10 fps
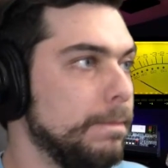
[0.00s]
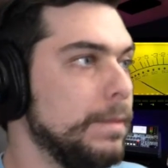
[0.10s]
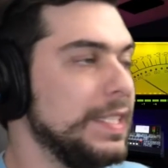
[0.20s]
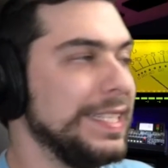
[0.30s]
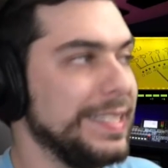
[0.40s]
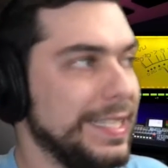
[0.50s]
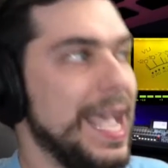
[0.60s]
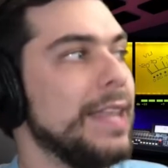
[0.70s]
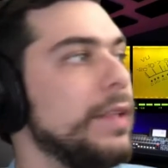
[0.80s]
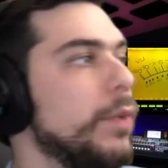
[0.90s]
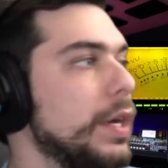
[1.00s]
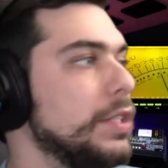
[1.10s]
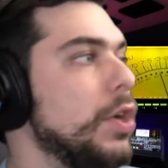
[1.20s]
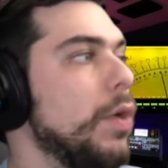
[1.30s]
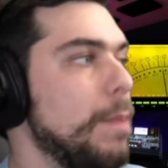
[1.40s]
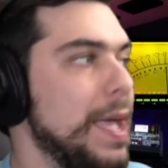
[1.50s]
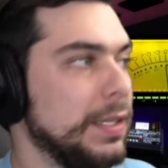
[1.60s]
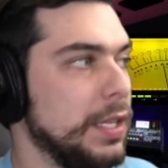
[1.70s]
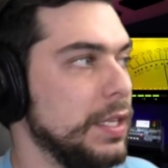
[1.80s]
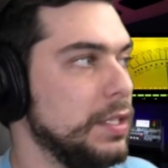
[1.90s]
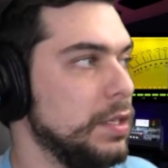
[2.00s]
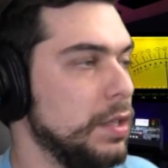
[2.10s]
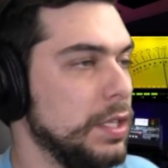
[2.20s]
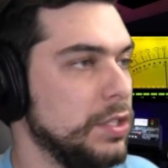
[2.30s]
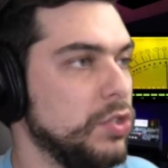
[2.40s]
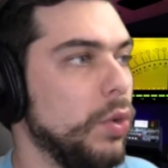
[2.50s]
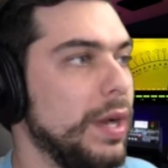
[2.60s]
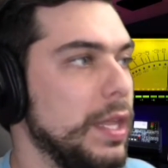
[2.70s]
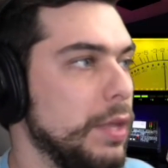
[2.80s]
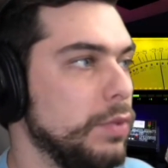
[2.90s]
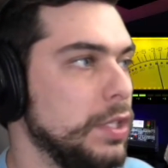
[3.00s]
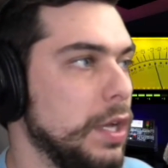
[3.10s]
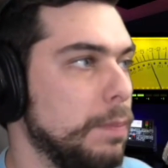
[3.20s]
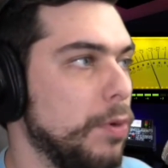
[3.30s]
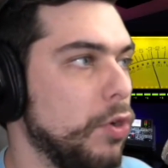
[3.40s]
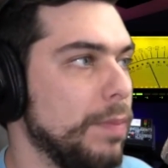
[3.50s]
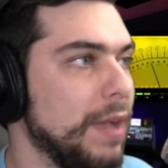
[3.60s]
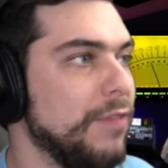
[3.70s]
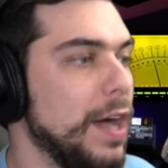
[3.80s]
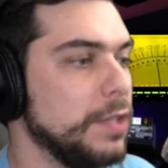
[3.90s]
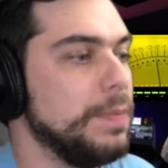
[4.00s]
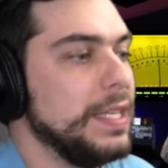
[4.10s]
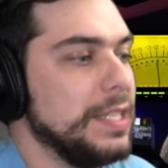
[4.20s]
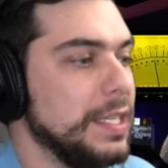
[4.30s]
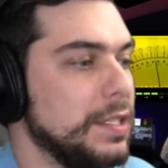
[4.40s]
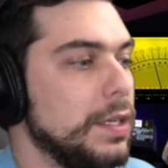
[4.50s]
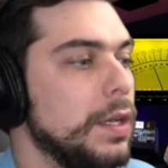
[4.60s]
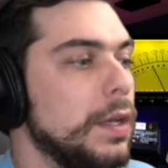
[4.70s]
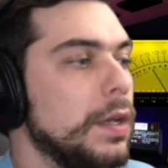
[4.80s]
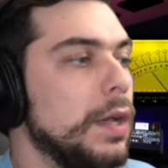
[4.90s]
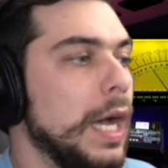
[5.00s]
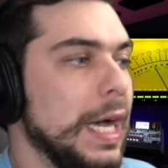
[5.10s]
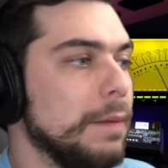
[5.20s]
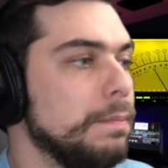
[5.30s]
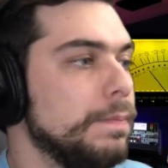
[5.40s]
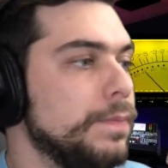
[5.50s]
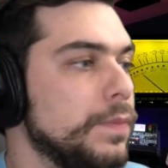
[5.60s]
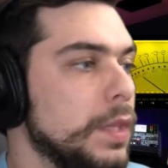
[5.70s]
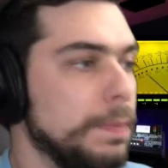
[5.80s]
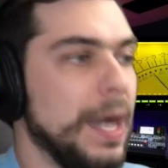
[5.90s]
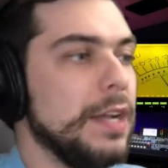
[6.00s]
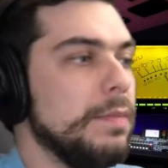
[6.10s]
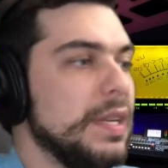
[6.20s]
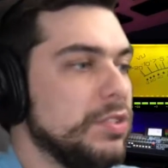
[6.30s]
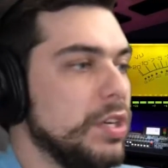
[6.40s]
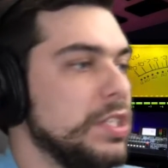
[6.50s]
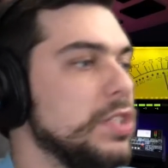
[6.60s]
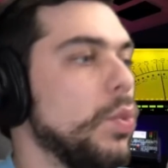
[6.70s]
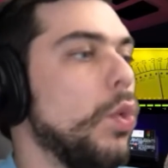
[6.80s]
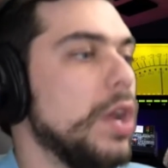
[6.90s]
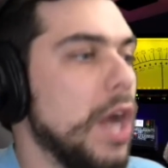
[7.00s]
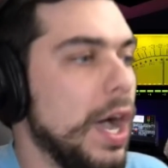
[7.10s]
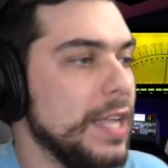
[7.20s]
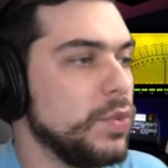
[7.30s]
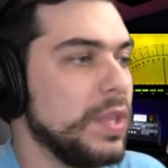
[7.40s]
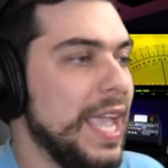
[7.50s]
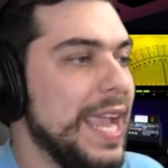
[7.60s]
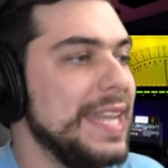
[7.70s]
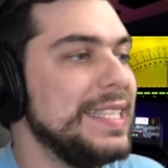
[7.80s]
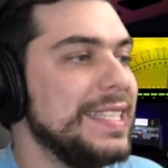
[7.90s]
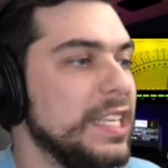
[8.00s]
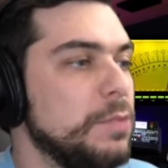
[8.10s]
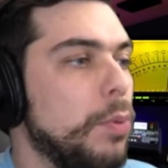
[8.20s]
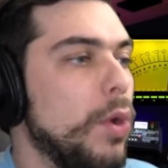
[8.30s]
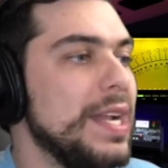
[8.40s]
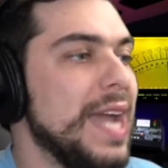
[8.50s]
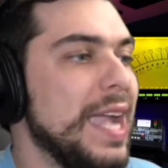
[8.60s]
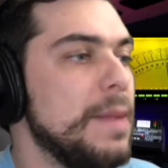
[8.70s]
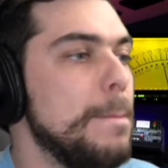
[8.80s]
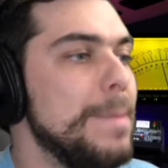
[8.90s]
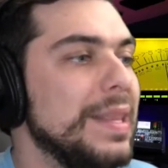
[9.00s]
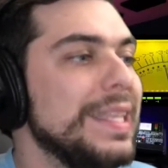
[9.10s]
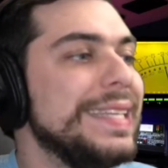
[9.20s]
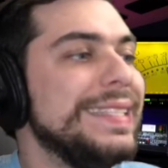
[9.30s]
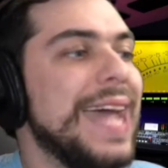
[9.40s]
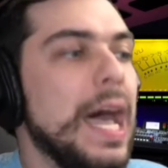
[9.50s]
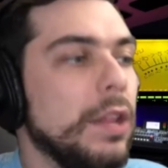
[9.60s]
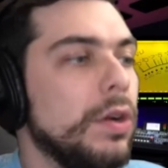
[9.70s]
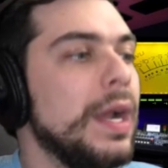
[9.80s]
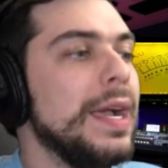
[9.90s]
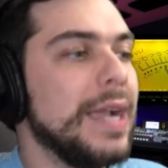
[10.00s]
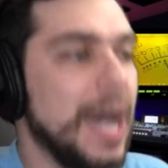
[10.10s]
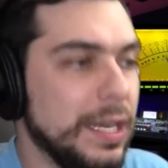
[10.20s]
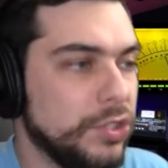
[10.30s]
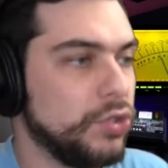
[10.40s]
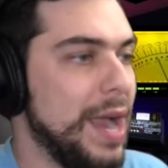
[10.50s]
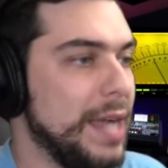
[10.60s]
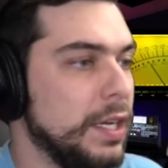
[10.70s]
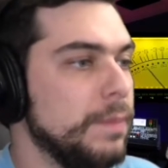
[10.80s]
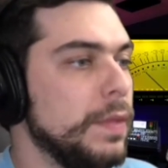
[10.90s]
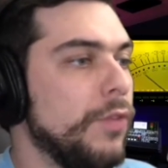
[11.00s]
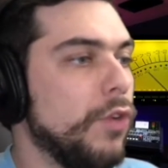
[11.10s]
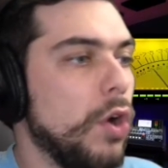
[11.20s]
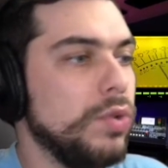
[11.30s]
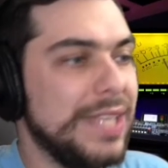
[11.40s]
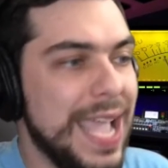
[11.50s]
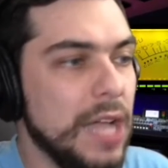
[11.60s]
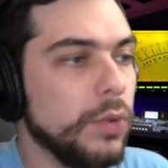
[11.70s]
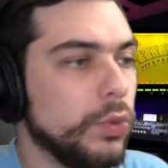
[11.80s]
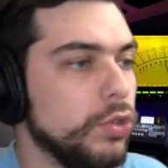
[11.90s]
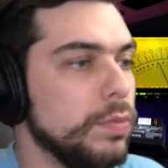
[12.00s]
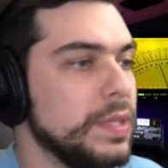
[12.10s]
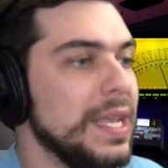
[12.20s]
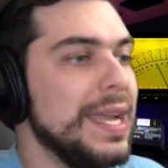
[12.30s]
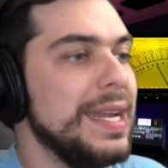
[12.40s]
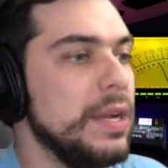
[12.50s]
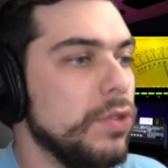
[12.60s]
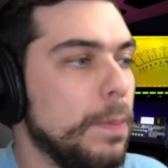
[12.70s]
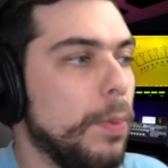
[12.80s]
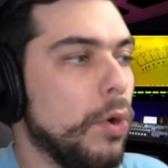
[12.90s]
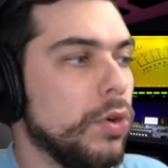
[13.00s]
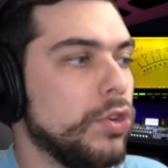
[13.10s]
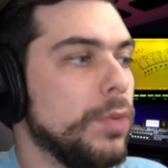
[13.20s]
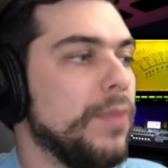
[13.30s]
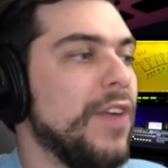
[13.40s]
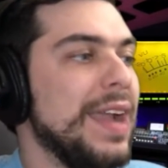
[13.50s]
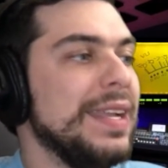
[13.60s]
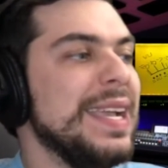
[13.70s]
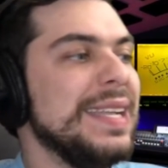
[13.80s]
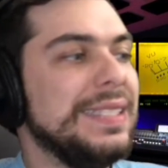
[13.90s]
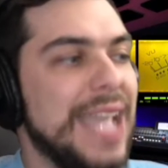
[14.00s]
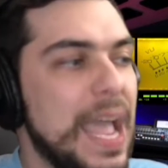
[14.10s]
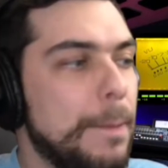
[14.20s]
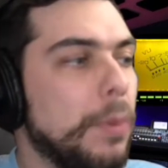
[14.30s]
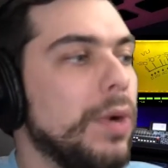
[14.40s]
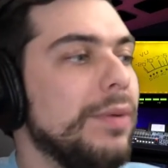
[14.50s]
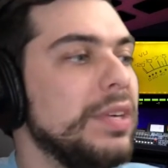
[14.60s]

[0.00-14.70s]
It's exactly what it is. Going back to this story here that was broken by Fox Business, the Biden administration has awarded ICE with $86.9 million contract for hotel rooms near the border to provide temporary